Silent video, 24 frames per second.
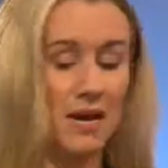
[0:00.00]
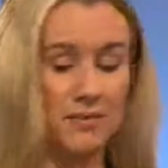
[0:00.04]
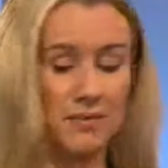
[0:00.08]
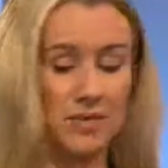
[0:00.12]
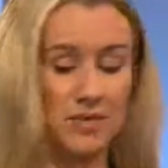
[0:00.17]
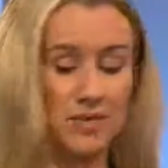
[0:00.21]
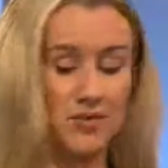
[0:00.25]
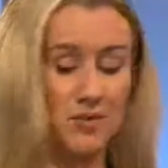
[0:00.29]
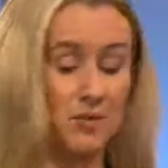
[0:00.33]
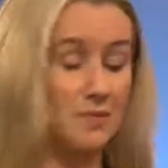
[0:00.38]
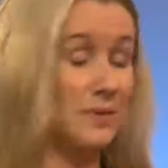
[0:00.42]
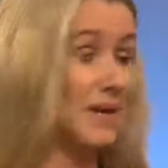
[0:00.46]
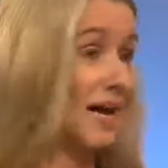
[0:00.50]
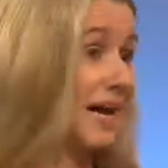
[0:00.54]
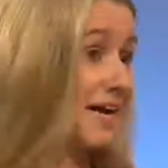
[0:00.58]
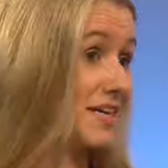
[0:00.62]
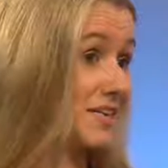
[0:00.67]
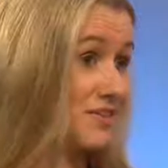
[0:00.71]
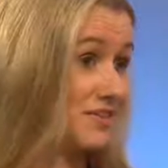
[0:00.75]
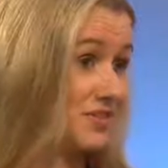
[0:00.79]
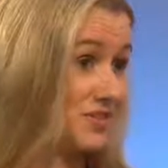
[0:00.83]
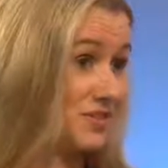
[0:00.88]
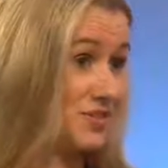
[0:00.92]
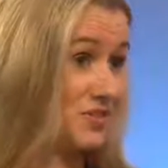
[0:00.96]
I mean, it's not been
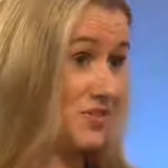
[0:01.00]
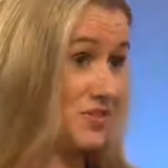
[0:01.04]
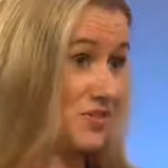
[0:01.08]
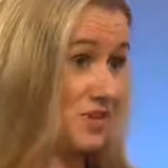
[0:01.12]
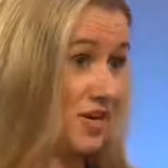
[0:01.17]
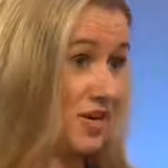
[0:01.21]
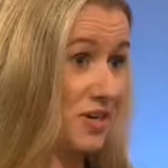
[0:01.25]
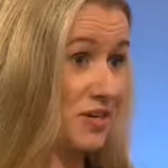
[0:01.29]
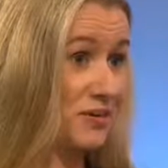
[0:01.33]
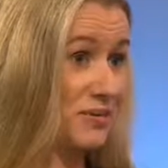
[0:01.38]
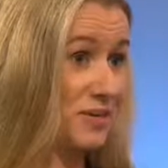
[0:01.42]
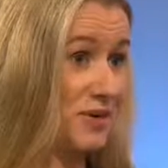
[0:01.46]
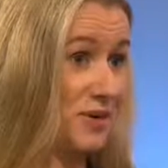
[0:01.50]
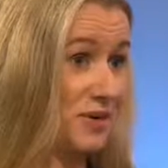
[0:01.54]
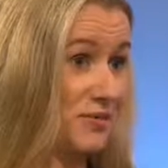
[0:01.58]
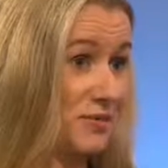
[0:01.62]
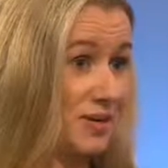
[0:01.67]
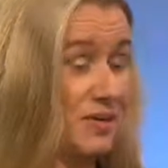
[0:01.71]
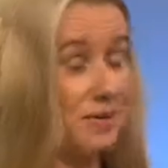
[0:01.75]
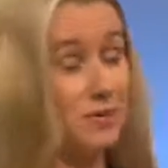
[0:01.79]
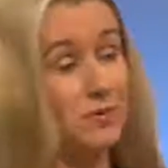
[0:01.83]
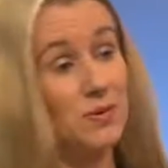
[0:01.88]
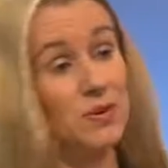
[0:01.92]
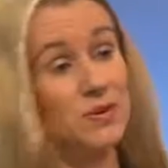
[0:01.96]
active since January
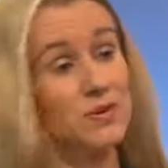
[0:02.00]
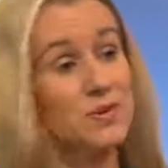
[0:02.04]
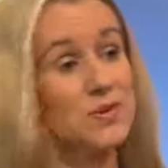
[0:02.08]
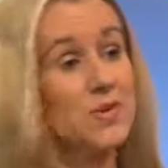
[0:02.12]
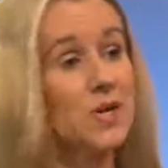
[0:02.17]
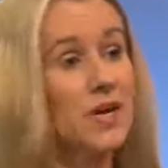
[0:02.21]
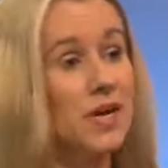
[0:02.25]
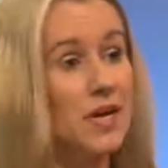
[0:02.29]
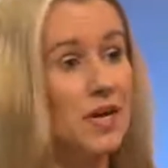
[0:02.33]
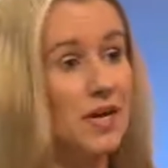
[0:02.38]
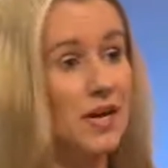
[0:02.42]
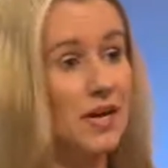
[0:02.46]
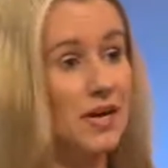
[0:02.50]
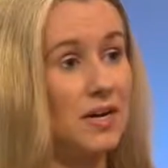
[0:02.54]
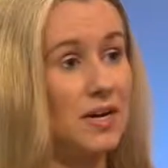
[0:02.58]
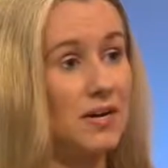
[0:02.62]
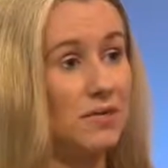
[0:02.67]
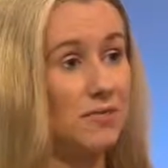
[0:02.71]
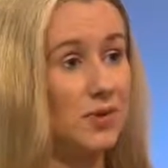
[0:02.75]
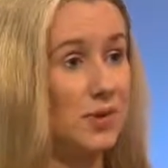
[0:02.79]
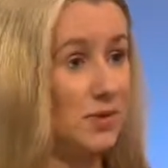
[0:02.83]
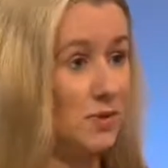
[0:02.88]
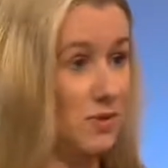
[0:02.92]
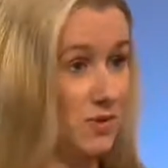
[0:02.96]
when he was
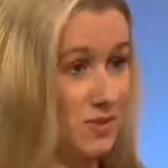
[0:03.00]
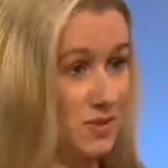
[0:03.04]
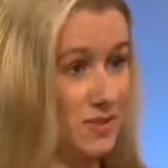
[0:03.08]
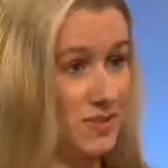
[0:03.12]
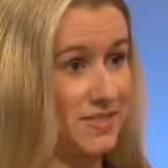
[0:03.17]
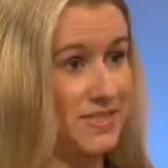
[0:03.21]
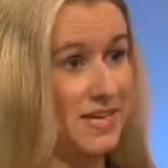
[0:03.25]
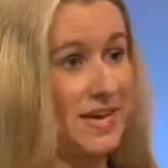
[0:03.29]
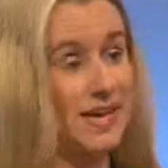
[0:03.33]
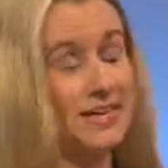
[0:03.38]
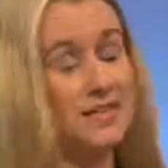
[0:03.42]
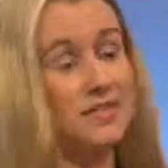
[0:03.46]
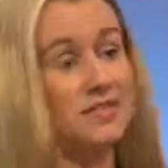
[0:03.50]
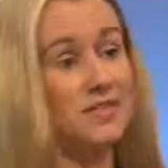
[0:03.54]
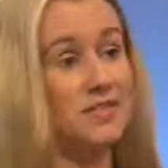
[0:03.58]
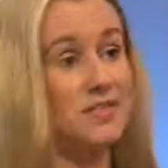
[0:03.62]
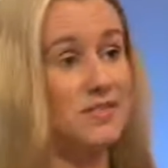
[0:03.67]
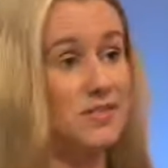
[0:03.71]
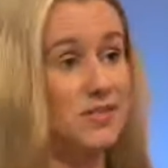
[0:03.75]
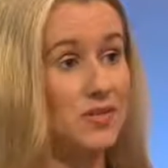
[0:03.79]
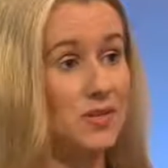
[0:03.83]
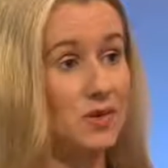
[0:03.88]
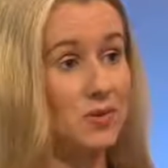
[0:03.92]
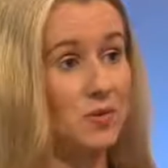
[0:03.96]
um, when he was detained
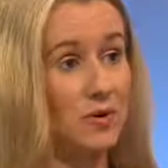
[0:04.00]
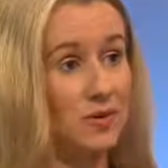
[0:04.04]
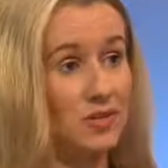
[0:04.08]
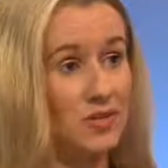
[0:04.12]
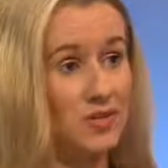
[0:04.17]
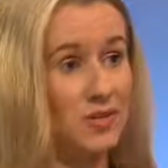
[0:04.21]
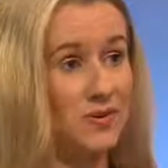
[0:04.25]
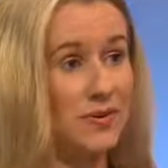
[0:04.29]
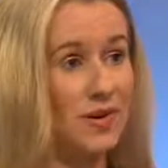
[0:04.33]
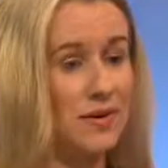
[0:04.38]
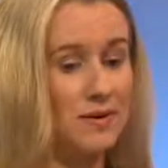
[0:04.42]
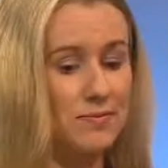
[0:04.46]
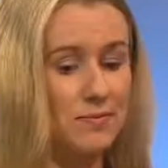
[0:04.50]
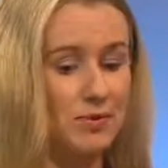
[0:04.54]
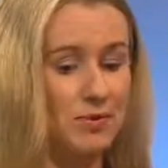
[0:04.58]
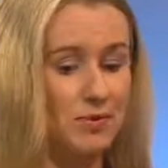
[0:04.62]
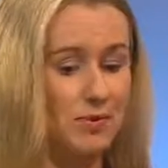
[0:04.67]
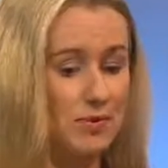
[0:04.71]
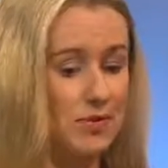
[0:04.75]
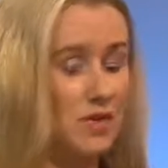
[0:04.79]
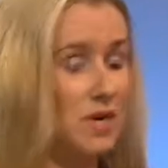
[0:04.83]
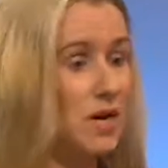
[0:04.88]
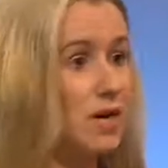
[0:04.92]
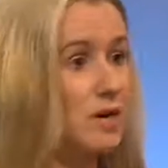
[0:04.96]
at uh, Guangzhou
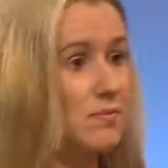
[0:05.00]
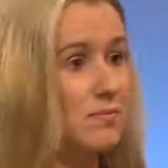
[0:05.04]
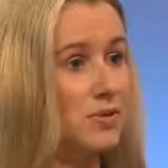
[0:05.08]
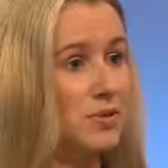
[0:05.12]
airport.